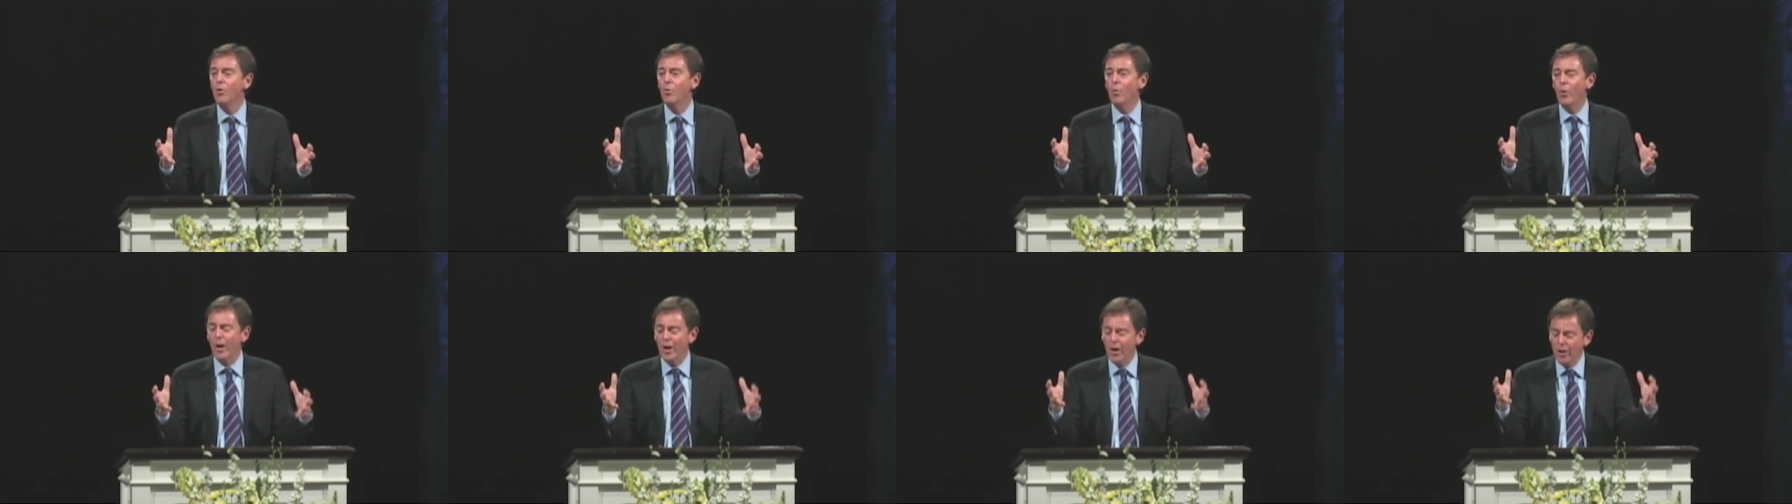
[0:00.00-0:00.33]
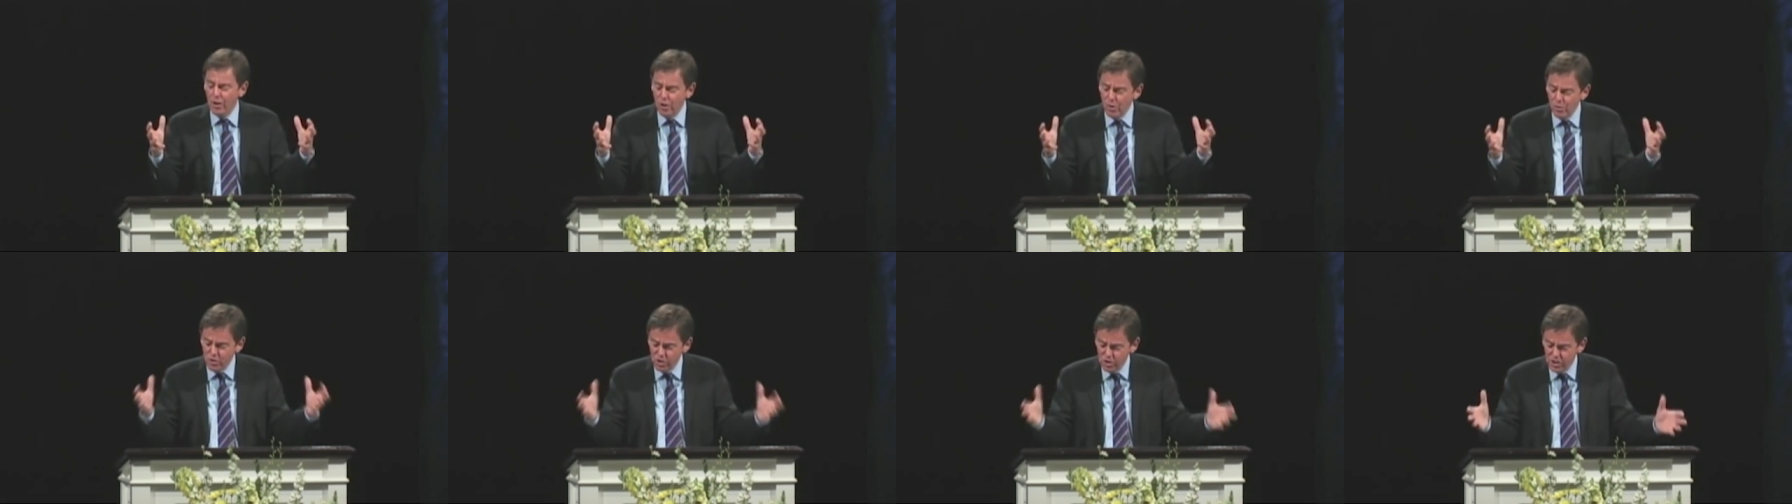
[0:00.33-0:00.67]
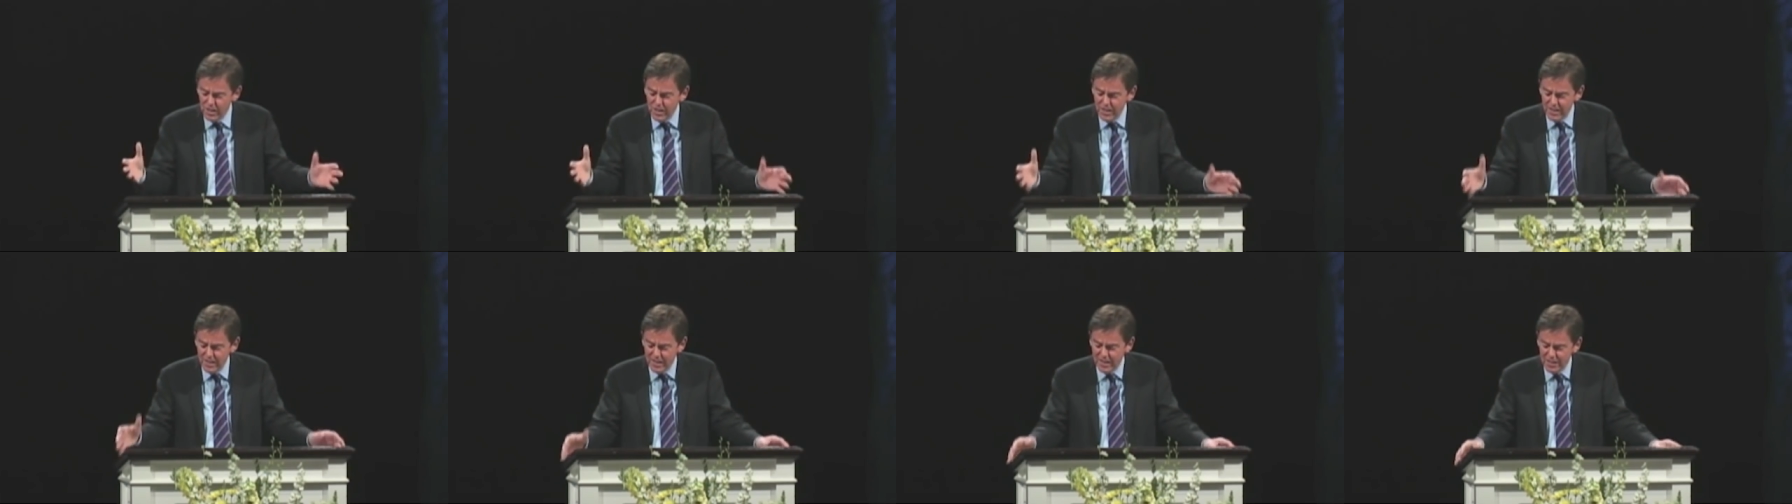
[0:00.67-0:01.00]
where you
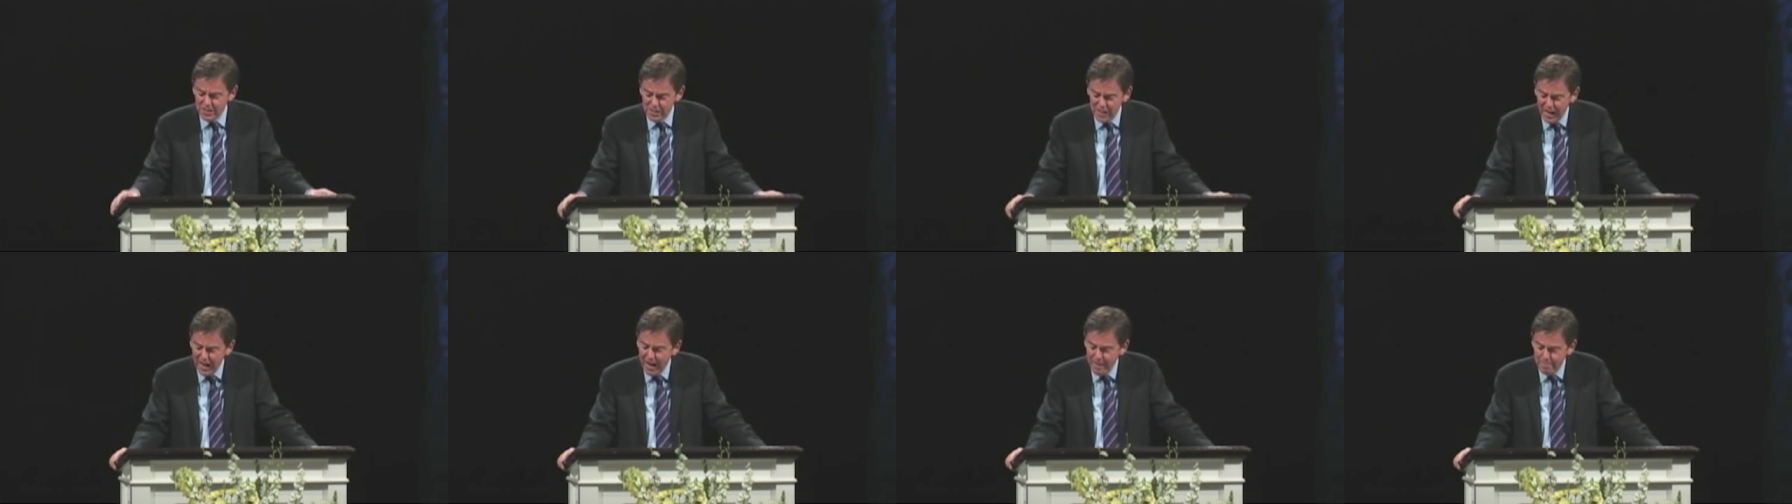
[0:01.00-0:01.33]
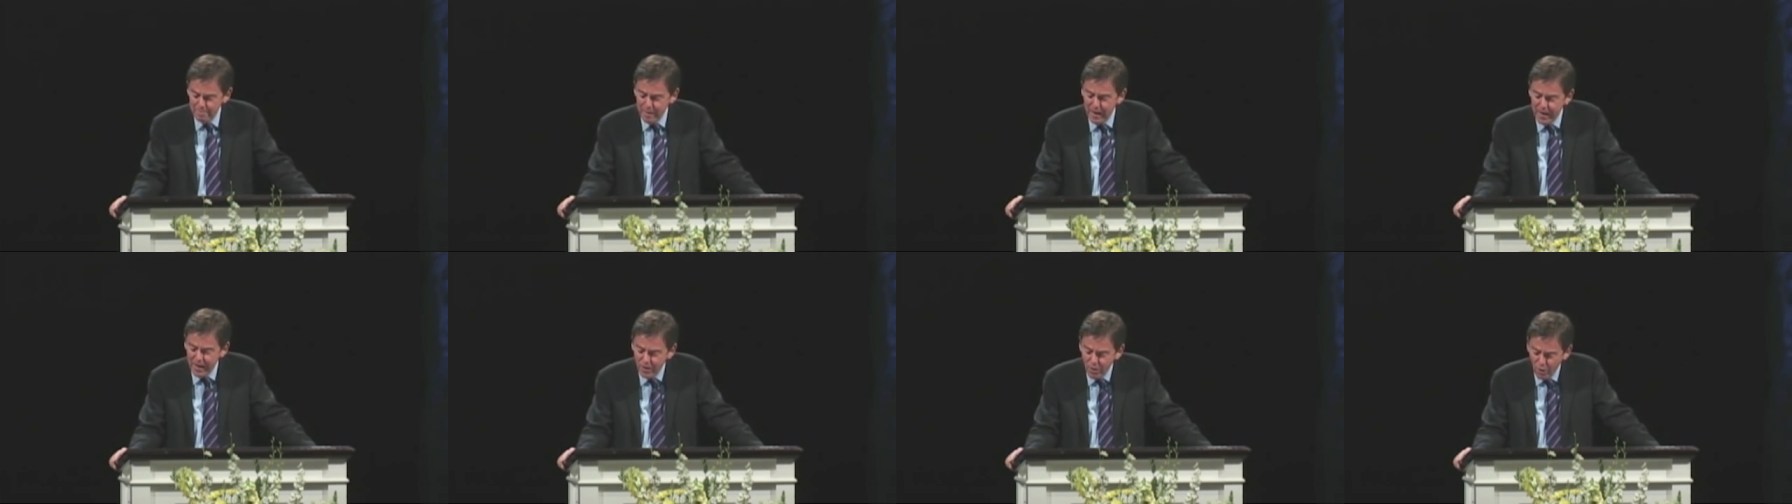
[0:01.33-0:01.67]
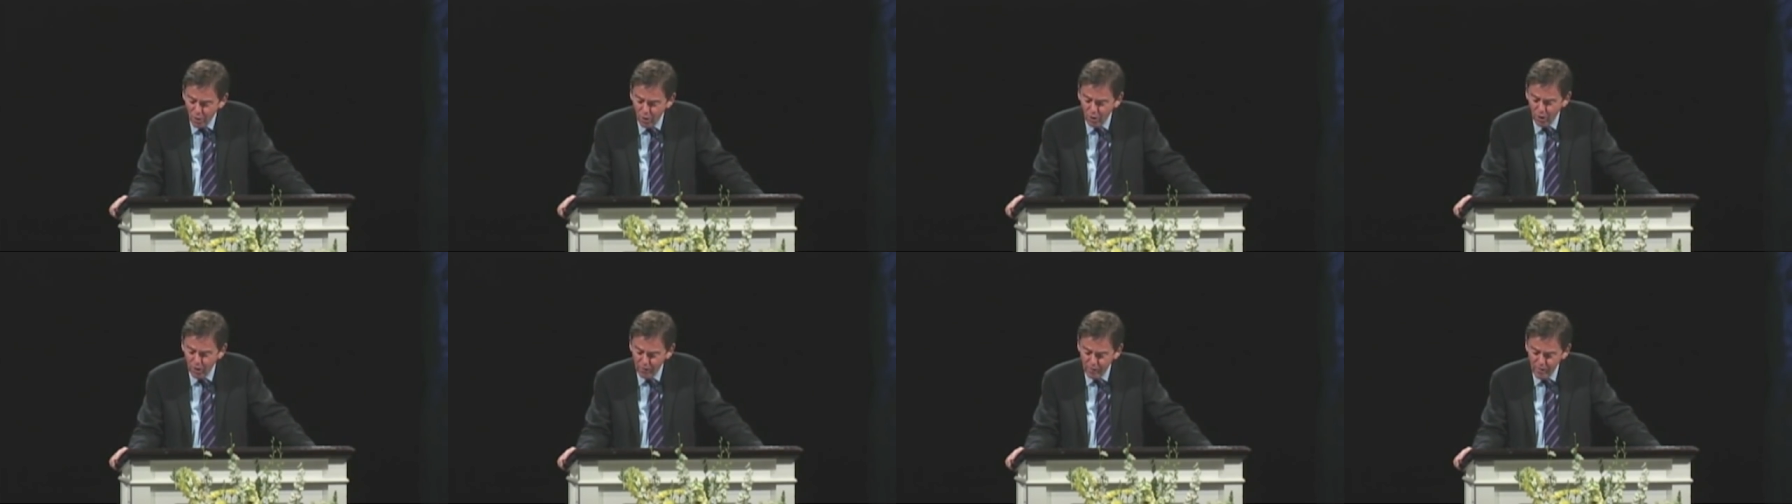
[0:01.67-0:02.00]
see this happening
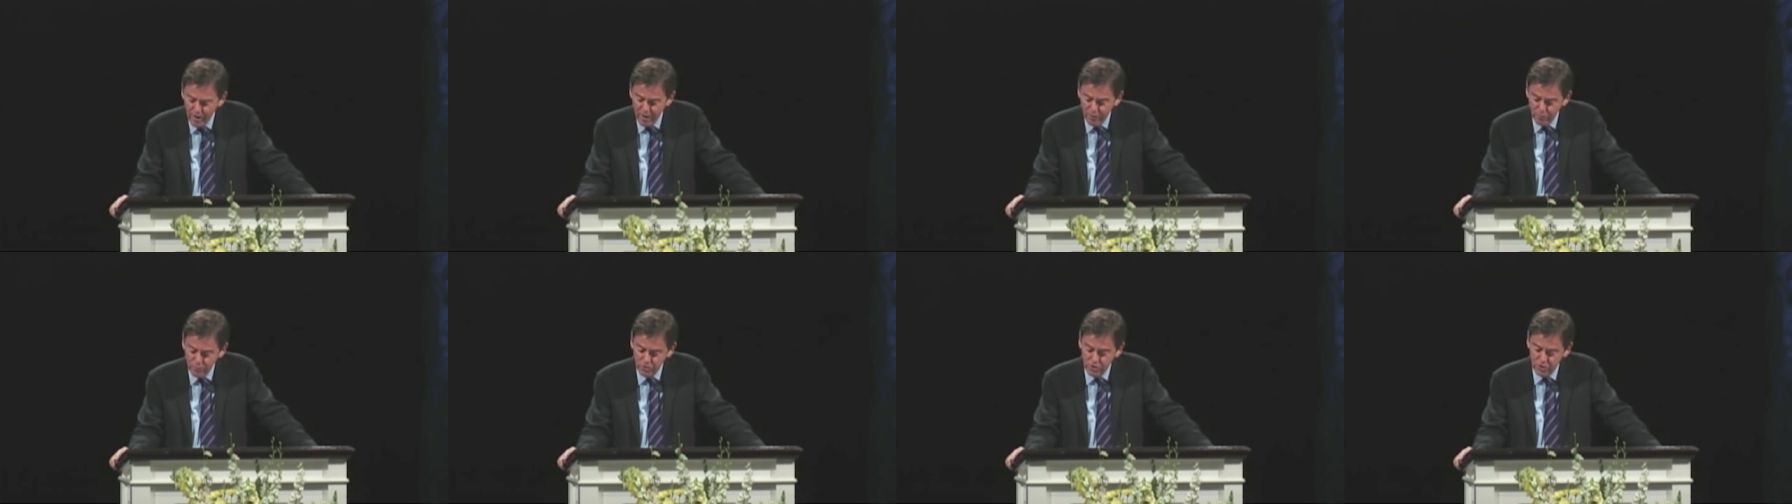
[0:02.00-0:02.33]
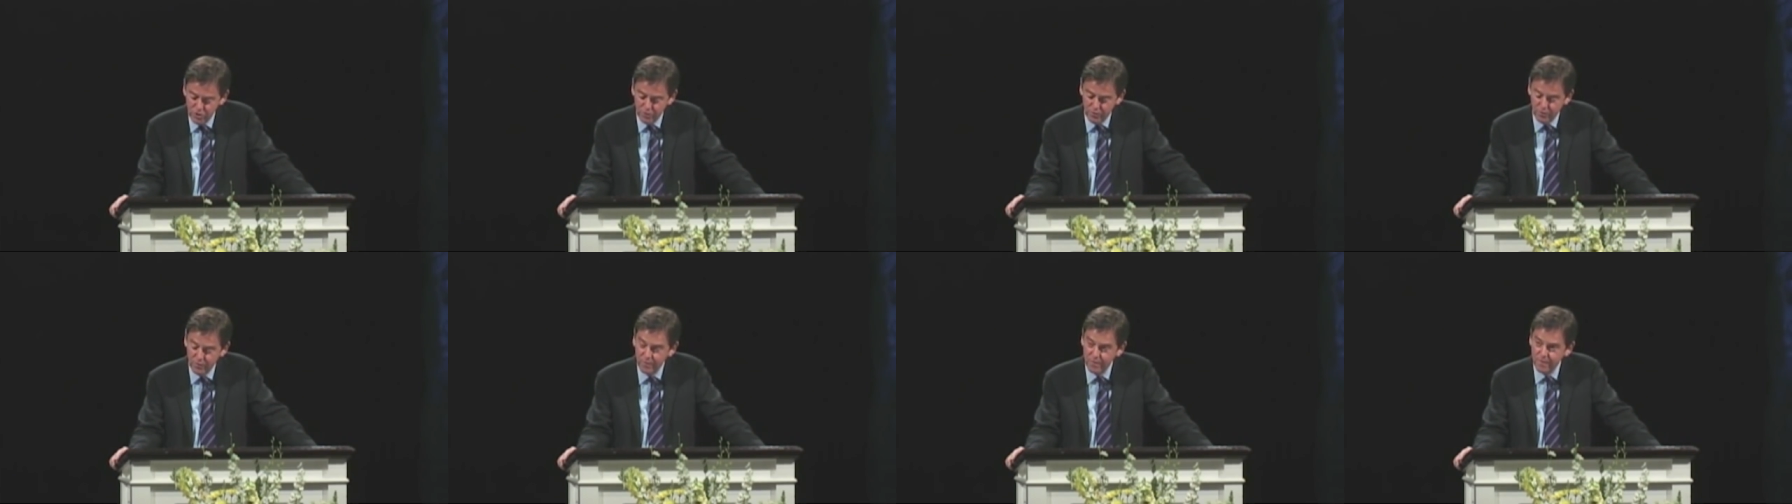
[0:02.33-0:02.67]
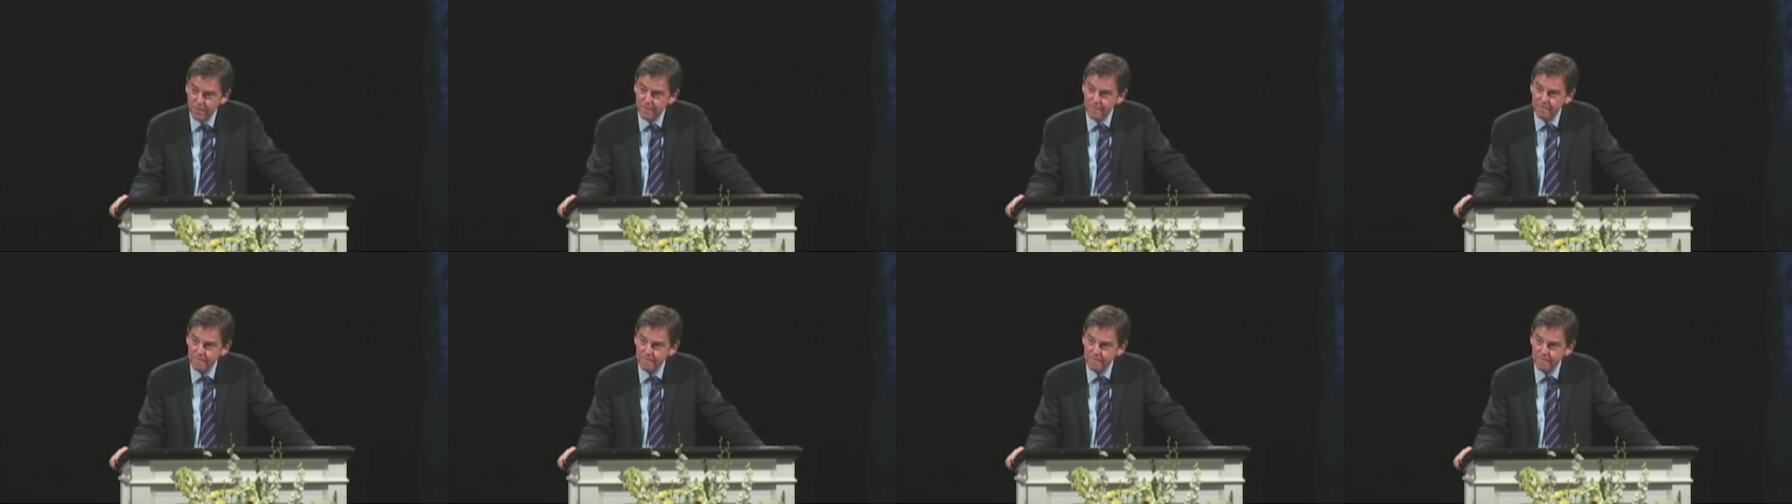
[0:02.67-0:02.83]
all around you.